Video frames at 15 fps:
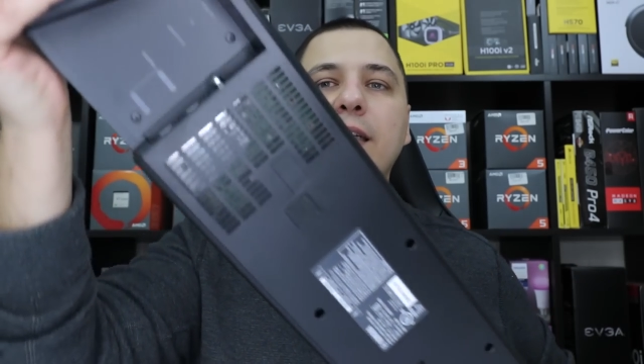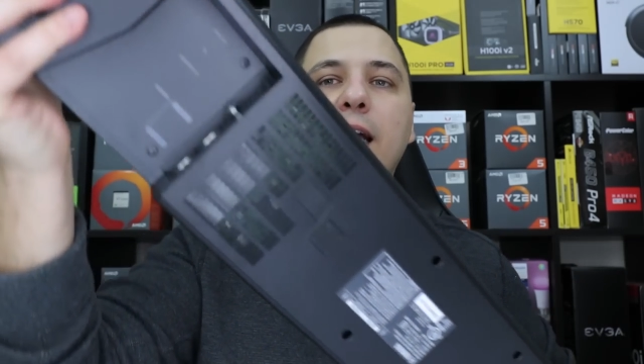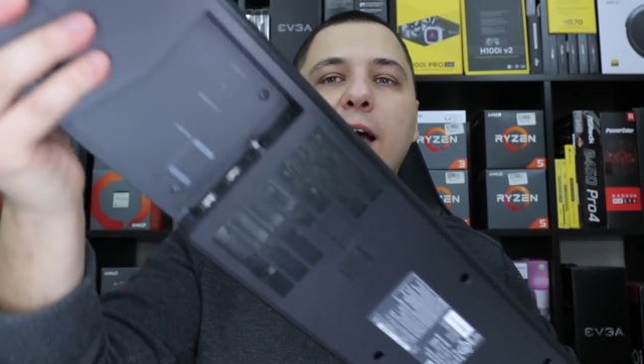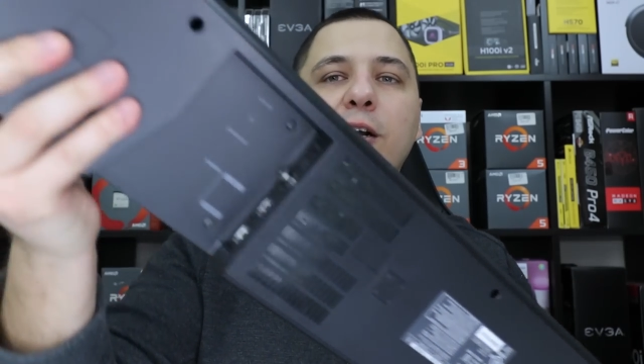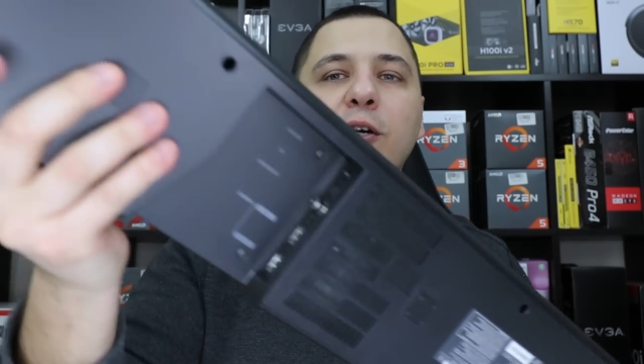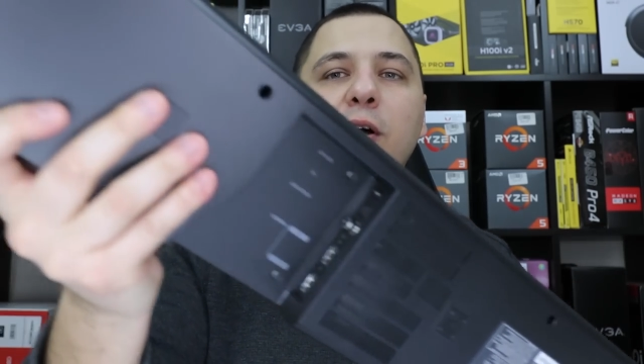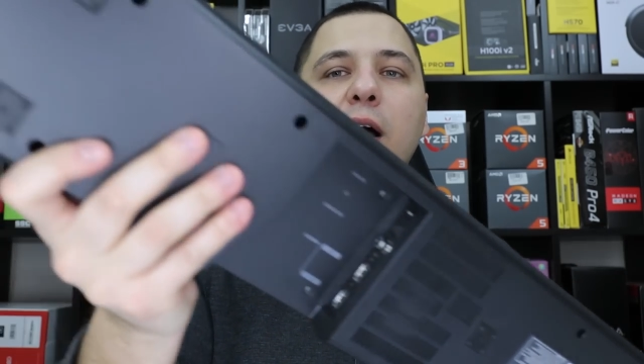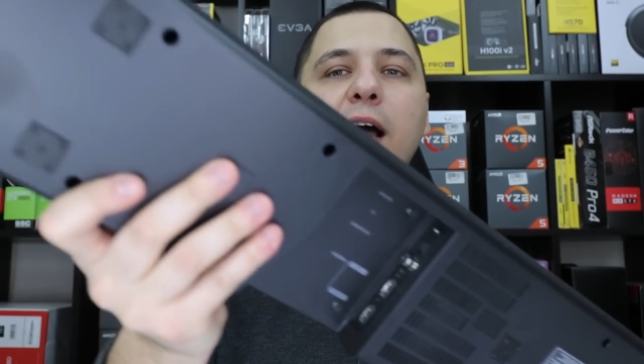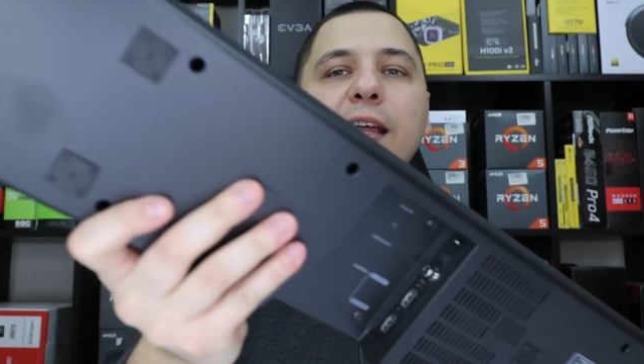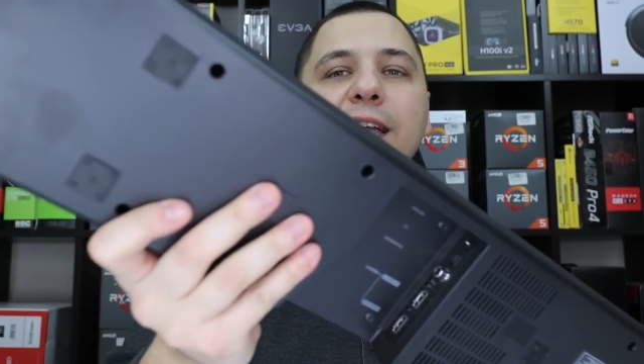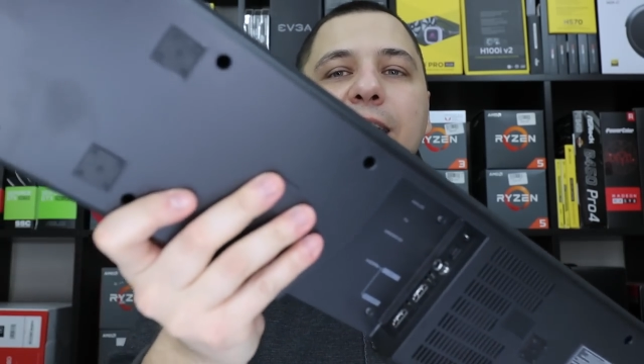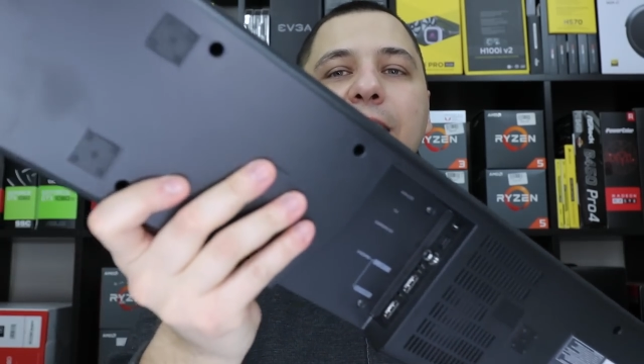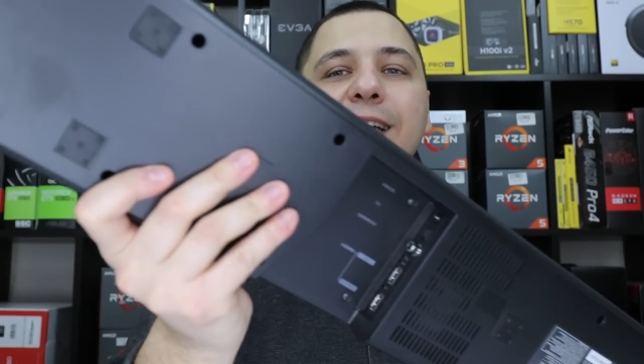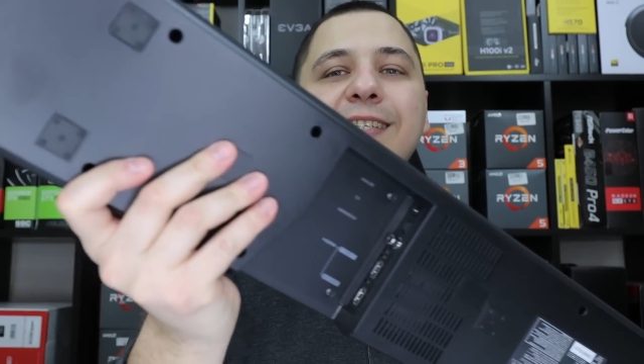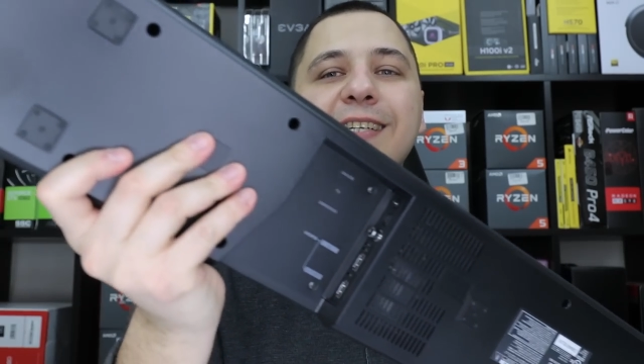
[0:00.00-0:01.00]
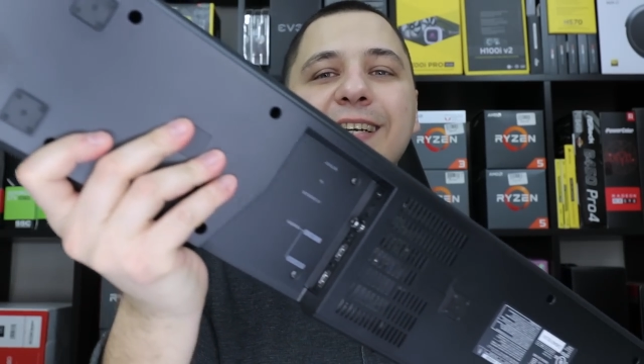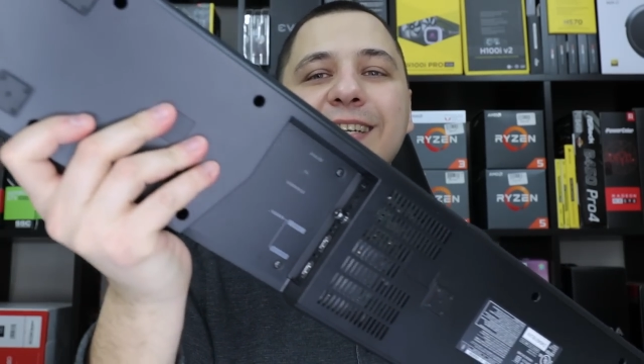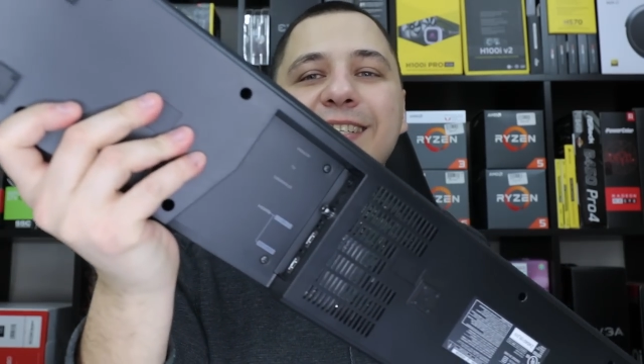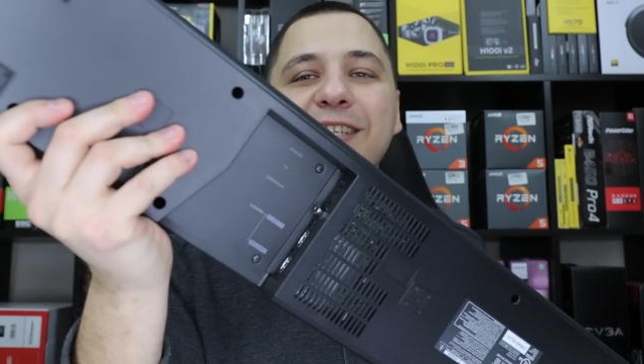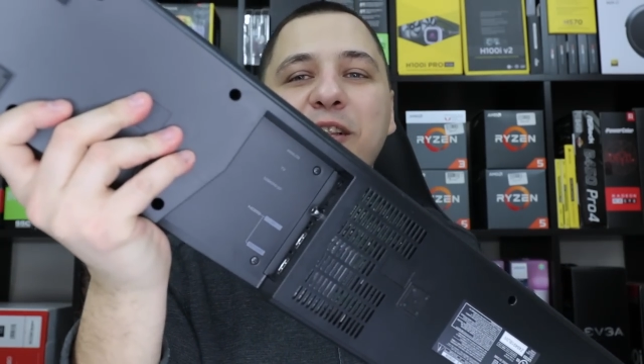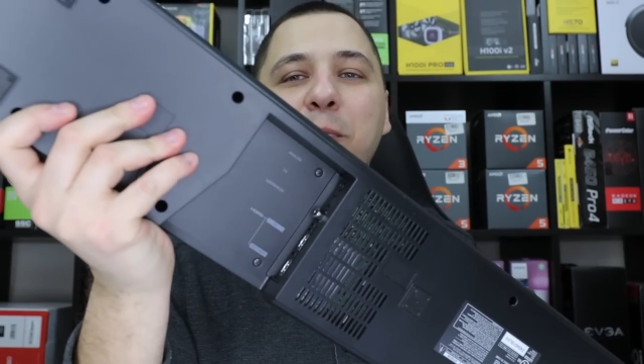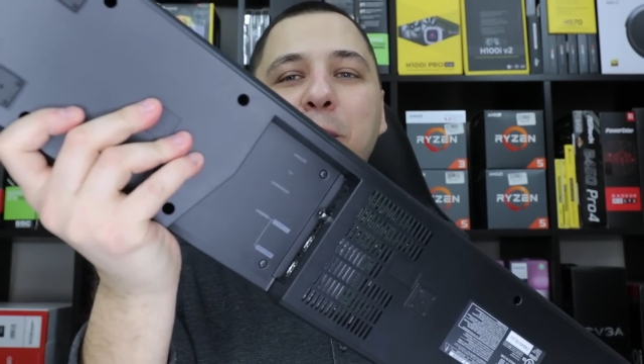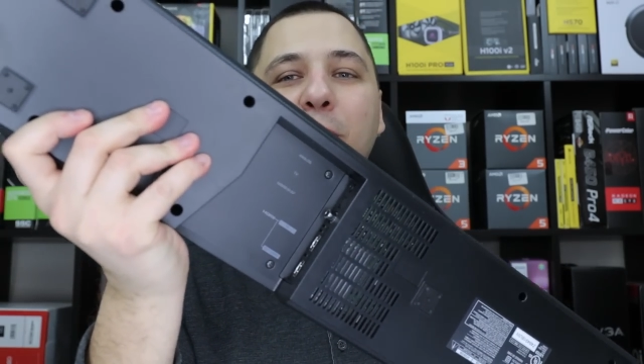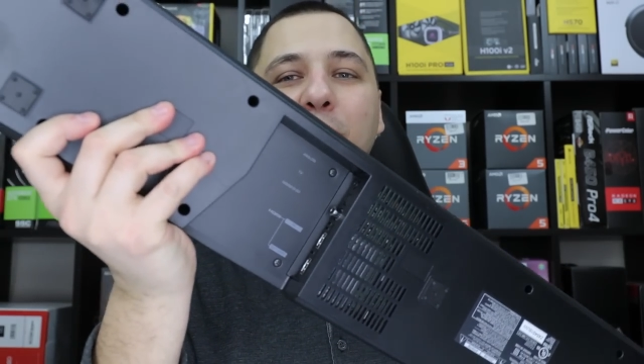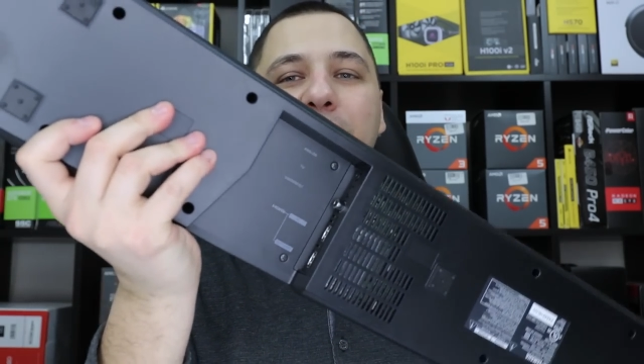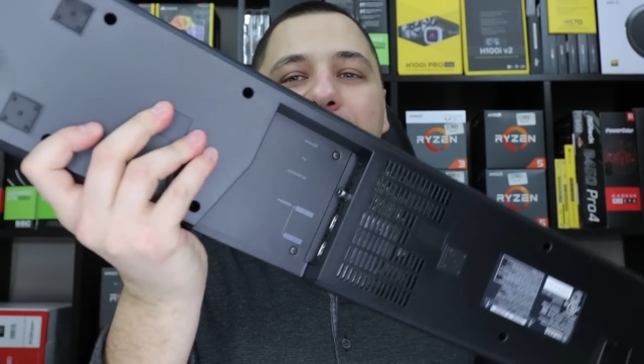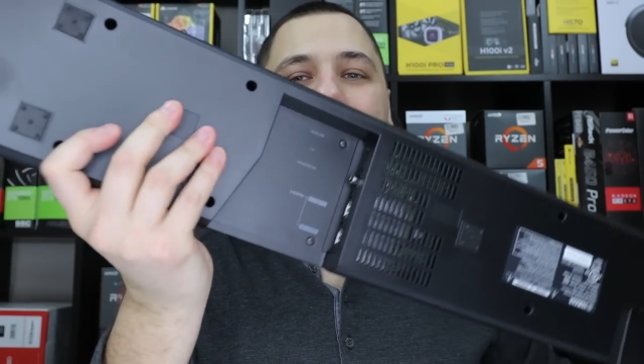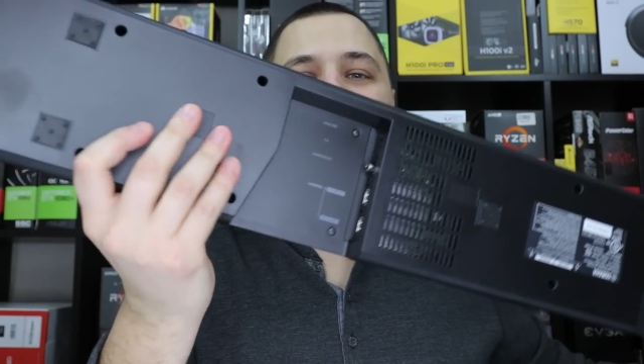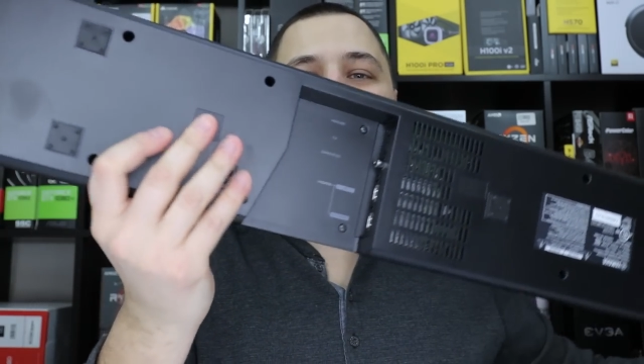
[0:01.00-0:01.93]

Now, I don't know how you guys are gonna see the ports